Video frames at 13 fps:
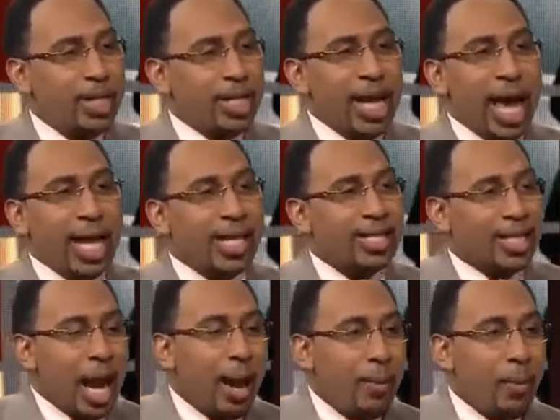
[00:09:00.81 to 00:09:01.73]
The
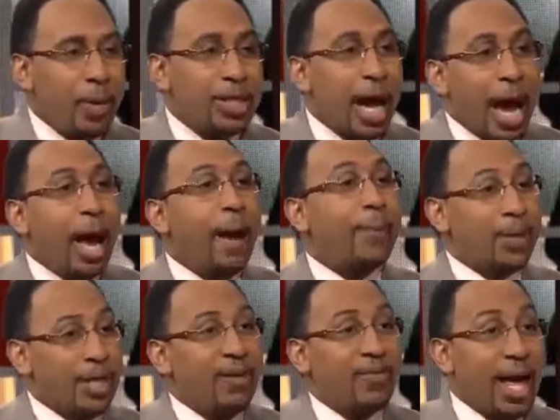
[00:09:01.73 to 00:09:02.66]
Dallas Cowboys, I
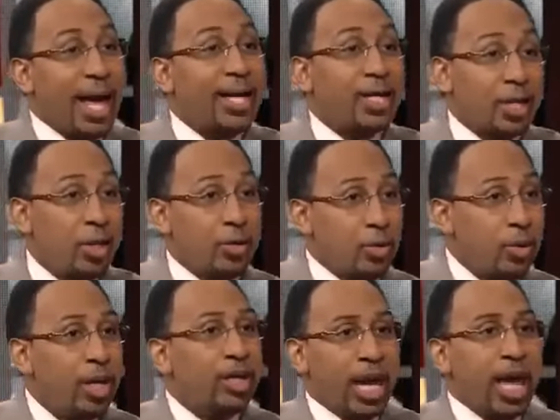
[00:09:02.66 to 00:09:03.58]
believe, like
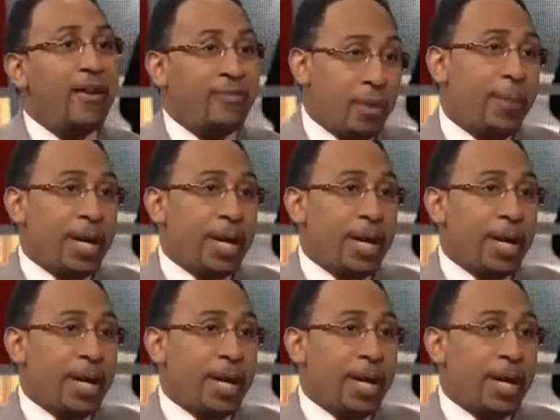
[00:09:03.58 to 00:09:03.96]
you they have